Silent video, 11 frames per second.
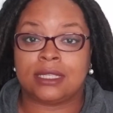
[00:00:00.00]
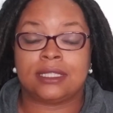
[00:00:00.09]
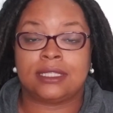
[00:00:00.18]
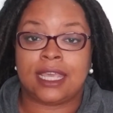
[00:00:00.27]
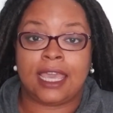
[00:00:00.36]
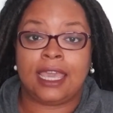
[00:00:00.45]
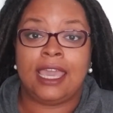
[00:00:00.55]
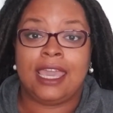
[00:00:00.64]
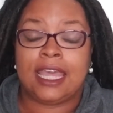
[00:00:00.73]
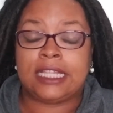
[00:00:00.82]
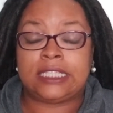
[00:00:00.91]
and say
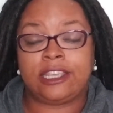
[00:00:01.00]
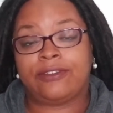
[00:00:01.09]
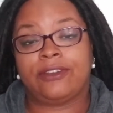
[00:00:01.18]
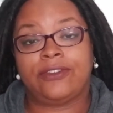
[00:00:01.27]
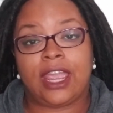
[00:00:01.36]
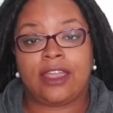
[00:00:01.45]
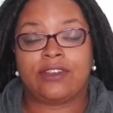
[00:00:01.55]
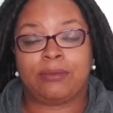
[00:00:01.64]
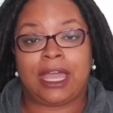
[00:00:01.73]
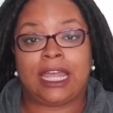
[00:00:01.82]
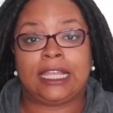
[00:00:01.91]
it's different for
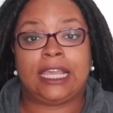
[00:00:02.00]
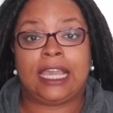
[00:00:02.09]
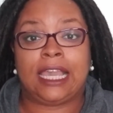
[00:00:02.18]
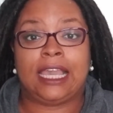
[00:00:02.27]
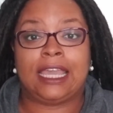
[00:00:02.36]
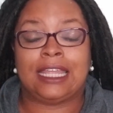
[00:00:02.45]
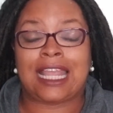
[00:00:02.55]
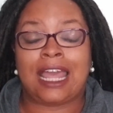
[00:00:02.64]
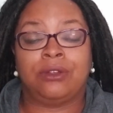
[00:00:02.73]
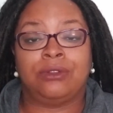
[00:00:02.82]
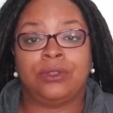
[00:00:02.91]
everybody, and
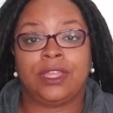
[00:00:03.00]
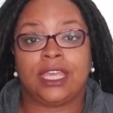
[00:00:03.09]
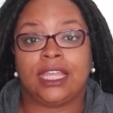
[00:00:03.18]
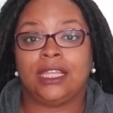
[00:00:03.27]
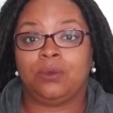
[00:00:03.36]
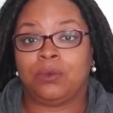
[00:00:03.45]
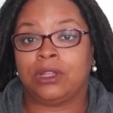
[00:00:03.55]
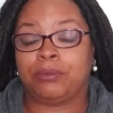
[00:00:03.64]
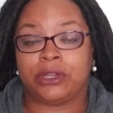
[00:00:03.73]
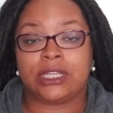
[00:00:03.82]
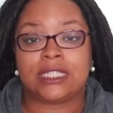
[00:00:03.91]
I don't know that any
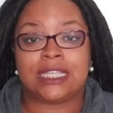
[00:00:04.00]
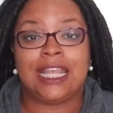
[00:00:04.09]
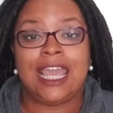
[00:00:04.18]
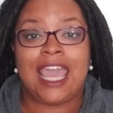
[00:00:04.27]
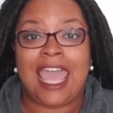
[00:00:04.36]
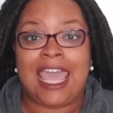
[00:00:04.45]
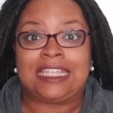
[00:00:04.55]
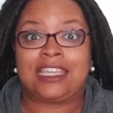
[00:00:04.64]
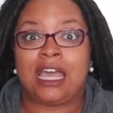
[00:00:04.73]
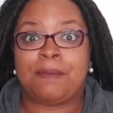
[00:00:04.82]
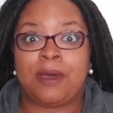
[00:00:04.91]
one person has
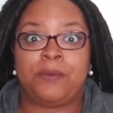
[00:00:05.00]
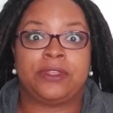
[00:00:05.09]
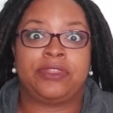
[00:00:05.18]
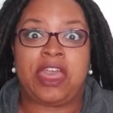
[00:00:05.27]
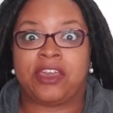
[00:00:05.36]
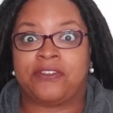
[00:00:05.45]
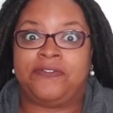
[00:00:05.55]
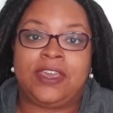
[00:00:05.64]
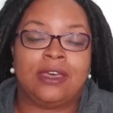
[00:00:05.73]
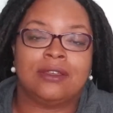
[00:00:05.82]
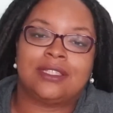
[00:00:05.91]
come up with like a
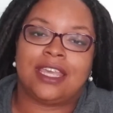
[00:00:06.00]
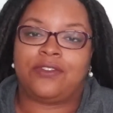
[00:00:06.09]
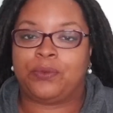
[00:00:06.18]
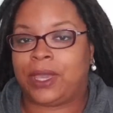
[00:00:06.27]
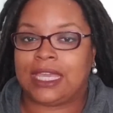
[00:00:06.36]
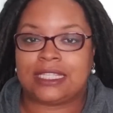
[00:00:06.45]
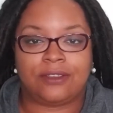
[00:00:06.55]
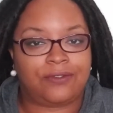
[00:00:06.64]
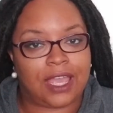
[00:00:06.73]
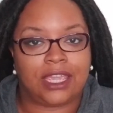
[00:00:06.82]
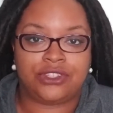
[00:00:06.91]
fail-safe way to
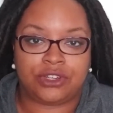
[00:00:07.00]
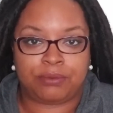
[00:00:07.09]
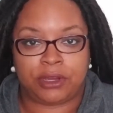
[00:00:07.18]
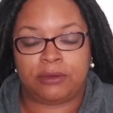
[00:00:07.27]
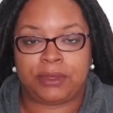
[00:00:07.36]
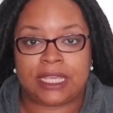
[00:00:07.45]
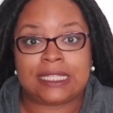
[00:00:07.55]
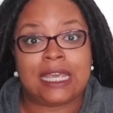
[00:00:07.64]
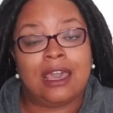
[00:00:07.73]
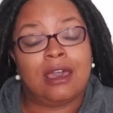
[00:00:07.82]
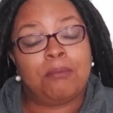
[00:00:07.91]
find your purpose,
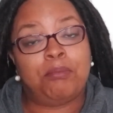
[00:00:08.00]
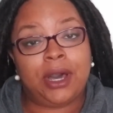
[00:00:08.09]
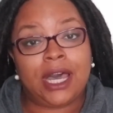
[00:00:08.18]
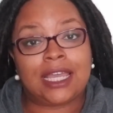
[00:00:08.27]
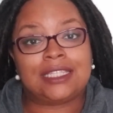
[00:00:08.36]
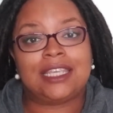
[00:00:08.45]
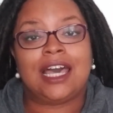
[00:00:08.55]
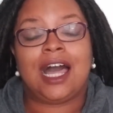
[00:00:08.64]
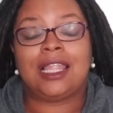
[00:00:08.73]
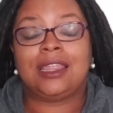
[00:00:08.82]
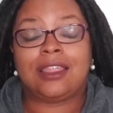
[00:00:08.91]
but
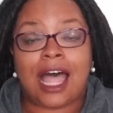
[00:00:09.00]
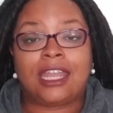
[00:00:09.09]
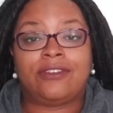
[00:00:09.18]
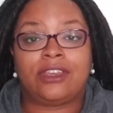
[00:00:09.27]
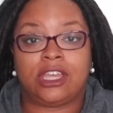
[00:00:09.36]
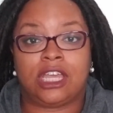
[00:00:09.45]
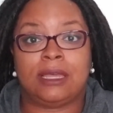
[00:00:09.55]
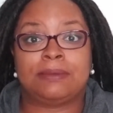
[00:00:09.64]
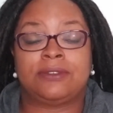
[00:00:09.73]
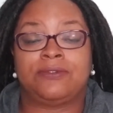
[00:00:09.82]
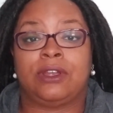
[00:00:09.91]
a lot of it
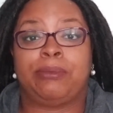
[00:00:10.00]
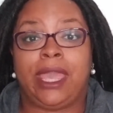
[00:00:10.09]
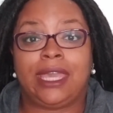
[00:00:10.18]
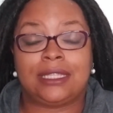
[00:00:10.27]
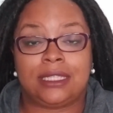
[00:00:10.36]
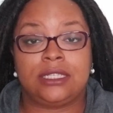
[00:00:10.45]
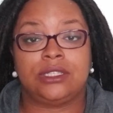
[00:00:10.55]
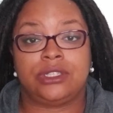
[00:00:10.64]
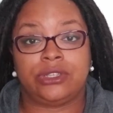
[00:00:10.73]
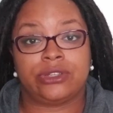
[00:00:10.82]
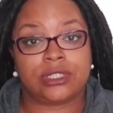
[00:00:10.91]
comes from paying attention
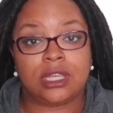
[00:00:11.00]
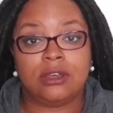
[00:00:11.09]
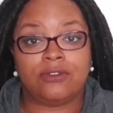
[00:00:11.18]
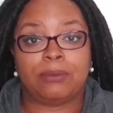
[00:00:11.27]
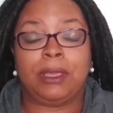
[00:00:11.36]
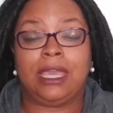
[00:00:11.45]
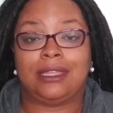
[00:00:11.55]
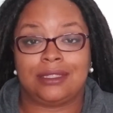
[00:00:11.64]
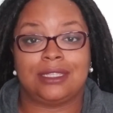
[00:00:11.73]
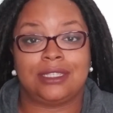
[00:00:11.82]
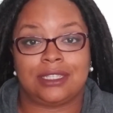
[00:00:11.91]
to yourself and paying
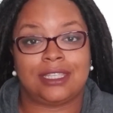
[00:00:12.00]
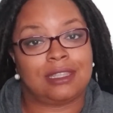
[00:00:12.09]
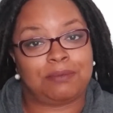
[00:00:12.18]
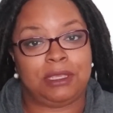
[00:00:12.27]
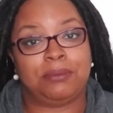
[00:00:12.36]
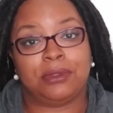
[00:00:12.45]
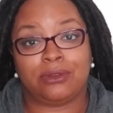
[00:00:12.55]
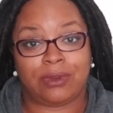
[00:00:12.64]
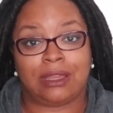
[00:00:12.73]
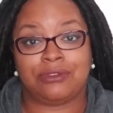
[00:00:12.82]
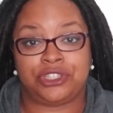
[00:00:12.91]
attention to the people
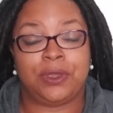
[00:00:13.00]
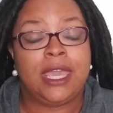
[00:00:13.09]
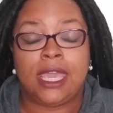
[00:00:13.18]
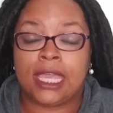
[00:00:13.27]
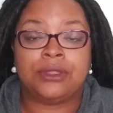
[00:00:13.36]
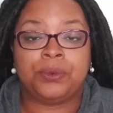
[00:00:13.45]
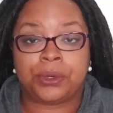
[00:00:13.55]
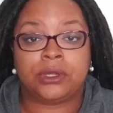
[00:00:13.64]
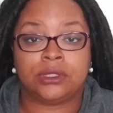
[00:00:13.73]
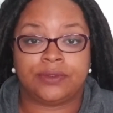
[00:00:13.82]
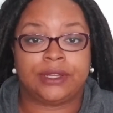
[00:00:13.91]
around you and the
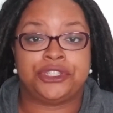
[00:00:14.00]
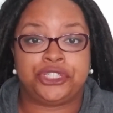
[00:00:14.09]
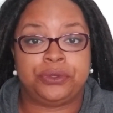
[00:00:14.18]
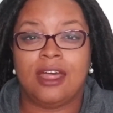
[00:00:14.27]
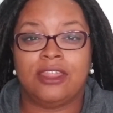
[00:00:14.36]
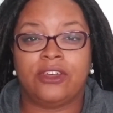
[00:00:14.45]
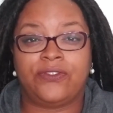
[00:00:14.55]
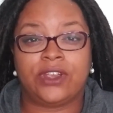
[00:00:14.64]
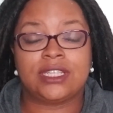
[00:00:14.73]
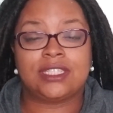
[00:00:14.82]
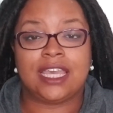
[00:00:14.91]
world around you. The
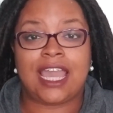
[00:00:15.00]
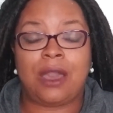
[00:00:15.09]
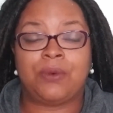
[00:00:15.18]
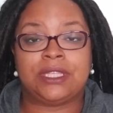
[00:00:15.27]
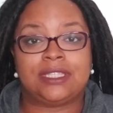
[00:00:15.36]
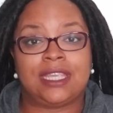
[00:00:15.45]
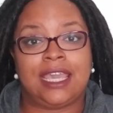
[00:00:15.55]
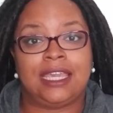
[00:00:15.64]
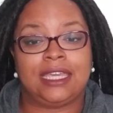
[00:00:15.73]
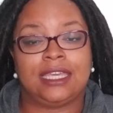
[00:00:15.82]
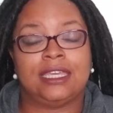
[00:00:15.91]
first thing I would
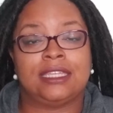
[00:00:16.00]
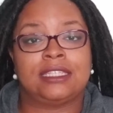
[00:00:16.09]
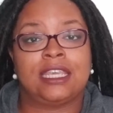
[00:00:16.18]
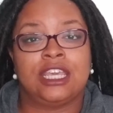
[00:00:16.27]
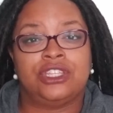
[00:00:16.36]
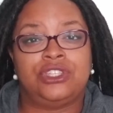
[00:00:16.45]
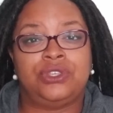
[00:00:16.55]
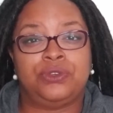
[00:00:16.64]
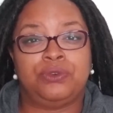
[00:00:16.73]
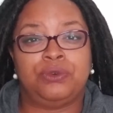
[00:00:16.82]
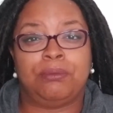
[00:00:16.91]
say is
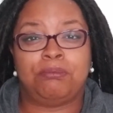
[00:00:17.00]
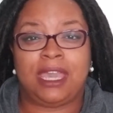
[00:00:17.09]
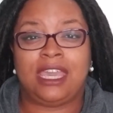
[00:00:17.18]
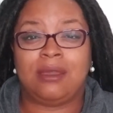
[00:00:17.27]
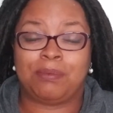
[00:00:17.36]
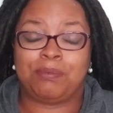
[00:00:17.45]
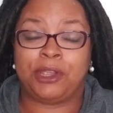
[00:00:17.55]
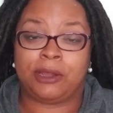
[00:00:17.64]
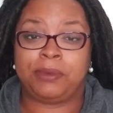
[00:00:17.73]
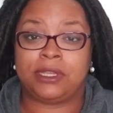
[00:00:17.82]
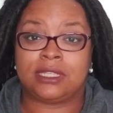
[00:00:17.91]
to make
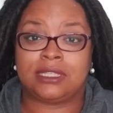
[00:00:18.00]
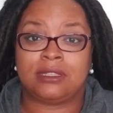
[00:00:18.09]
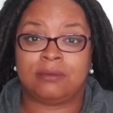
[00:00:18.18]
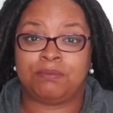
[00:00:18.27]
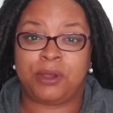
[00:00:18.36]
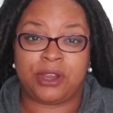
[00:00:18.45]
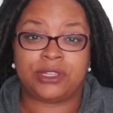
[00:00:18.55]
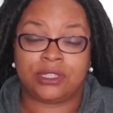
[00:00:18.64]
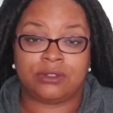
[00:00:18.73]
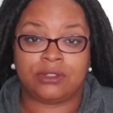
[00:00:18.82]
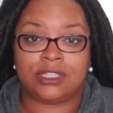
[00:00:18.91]
purpose
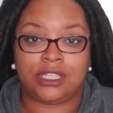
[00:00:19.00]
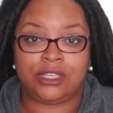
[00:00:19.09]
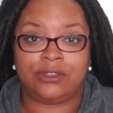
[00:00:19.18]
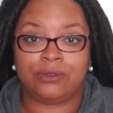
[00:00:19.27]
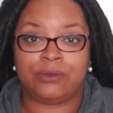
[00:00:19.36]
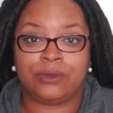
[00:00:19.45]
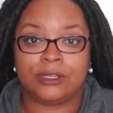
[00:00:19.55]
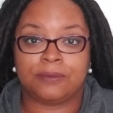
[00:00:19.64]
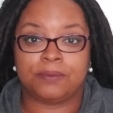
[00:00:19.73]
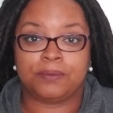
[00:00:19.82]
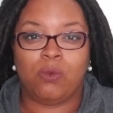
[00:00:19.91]
personal to you.
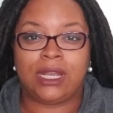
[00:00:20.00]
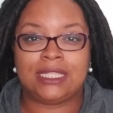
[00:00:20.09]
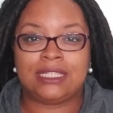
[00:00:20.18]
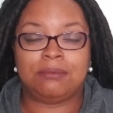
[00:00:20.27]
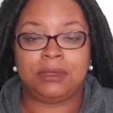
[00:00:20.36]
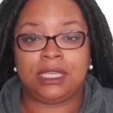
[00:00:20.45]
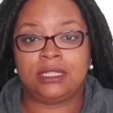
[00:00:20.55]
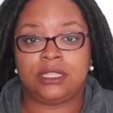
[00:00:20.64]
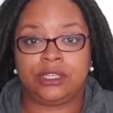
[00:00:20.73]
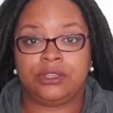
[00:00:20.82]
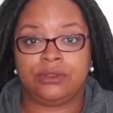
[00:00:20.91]
What does it mean
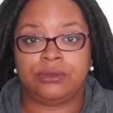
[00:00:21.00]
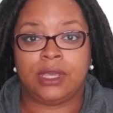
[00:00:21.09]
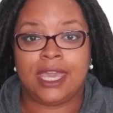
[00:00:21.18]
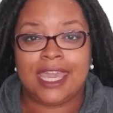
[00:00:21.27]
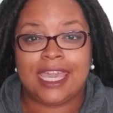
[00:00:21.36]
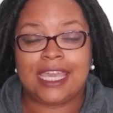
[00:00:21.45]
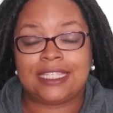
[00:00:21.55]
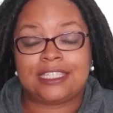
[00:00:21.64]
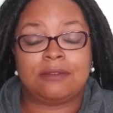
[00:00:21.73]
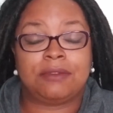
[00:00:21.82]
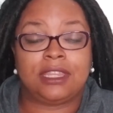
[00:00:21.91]
to you? Is it
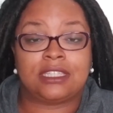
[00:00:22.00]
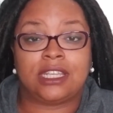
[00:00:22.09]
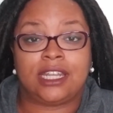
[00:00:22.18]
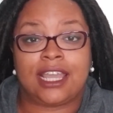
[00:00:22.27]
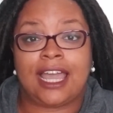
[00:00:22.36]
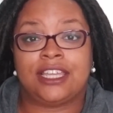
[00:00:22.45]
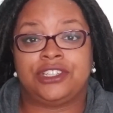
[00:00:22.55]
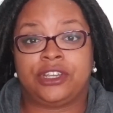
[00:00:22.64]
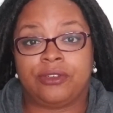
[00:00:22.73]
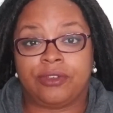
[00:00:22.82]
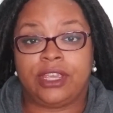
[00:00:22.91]
something that's going to guide your
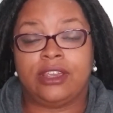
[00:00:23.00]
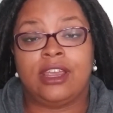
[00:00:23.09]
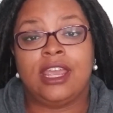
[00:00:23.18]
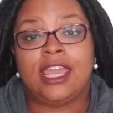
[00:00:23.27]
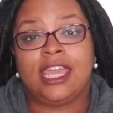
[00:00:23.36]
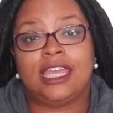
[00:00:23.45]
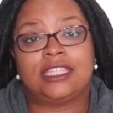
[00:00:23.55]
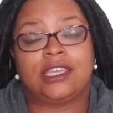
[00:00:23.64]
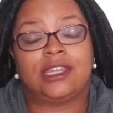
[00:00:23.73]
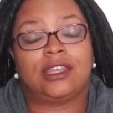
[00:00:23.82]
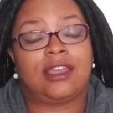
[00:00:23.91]
career? Is it
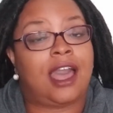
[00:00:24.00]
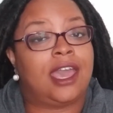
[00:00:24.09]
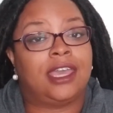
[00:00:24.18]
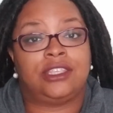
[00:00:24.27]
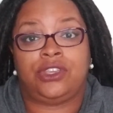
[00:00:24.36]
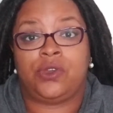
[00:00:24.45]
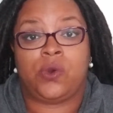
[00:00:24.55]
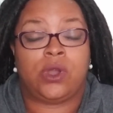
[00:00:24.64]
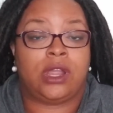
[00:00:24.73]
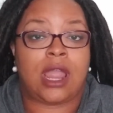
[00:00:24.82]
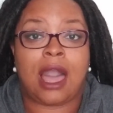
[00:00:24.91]
going to guide
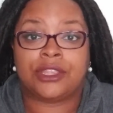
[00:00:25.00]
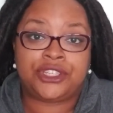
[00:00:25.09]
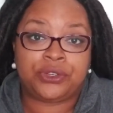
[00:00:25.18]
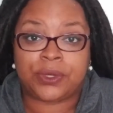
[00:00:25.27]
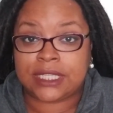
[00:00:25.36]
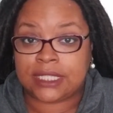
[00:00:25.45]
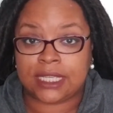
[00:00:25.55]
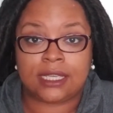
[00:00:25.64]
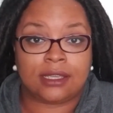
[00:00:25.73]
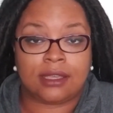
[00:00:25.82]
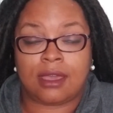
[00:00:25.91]
your
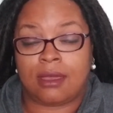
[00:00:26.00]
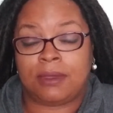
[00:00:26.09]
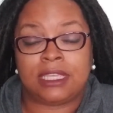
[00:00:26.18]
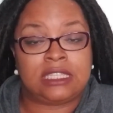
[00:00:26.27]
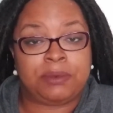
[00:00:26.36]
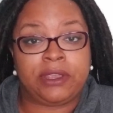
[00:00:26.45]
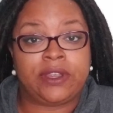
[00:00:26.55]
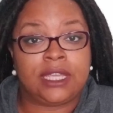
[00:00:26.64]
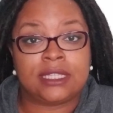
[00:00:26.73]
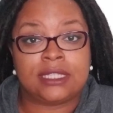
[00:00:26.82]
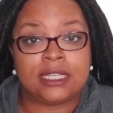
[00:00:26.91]
altruistic
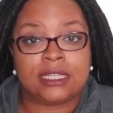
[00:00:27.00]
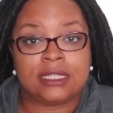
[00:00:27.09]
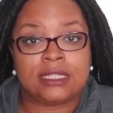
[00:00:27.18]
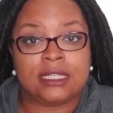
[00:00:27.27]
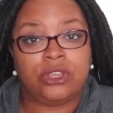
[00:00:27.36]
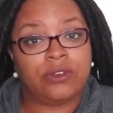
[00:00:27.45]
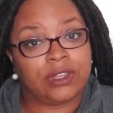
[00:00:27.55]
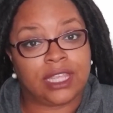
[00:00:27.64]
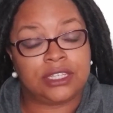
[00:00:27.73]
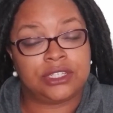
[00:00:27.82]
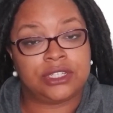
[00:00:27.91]
experiences, your
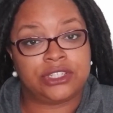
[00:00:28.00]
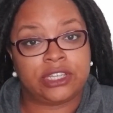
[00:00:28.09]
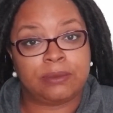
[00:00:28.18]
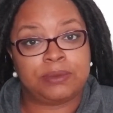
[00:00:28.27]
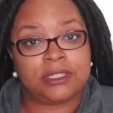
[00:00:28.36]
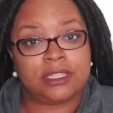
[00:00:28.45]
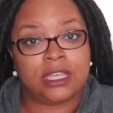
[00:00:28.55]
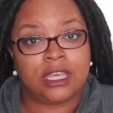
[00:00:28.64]
relationships,